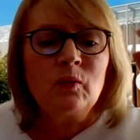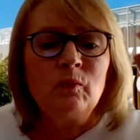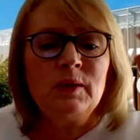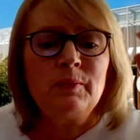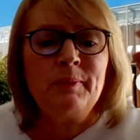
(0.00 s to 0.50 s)

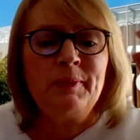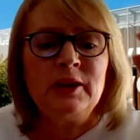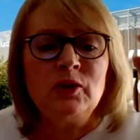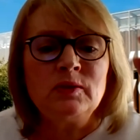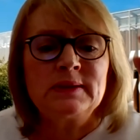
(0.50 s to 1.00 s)
will we be
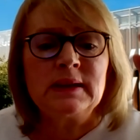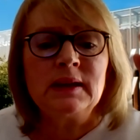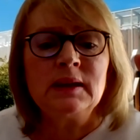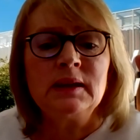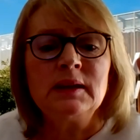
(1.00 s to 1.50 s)

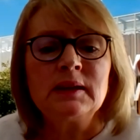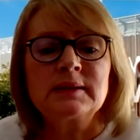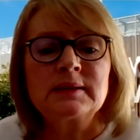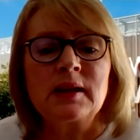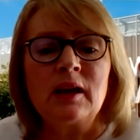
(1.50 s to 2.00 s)
using
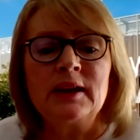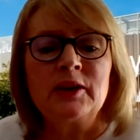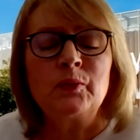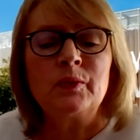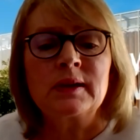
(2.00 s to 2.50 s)

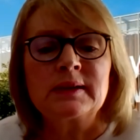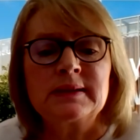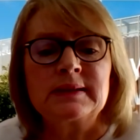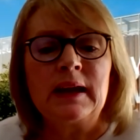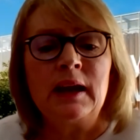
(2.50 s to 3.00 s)

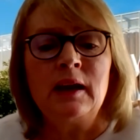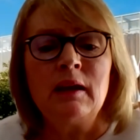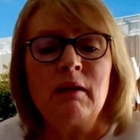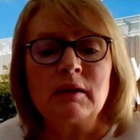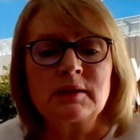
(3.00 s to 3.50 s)
SolidWorks a
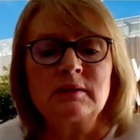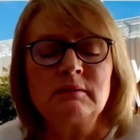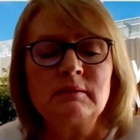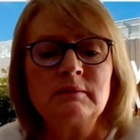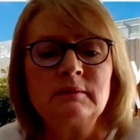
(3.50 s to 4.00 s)
lot?
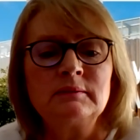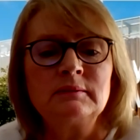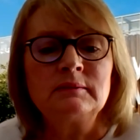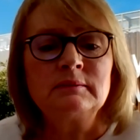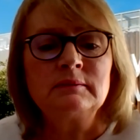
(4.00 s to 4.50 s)

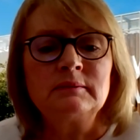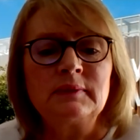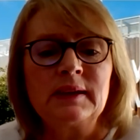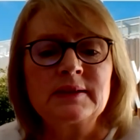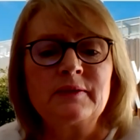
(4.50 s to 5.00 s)

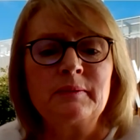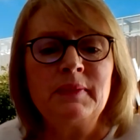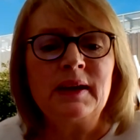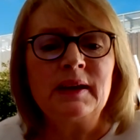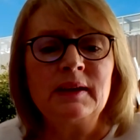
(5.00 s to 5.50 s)
That's
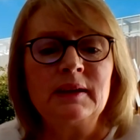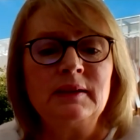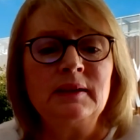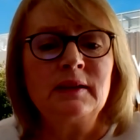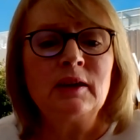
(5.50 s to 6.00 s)
from
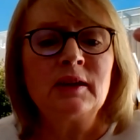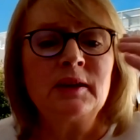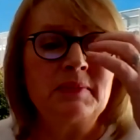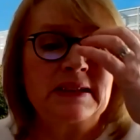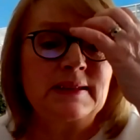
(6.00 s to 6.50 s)
an
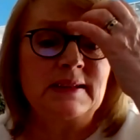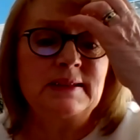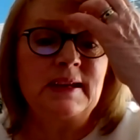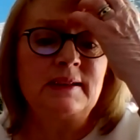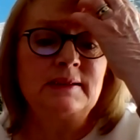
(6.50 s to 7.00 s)
anonymous
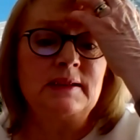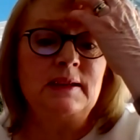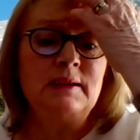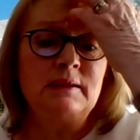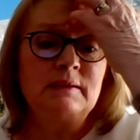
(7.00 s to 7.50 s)

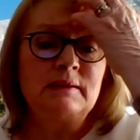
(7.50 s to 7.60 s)
attendee.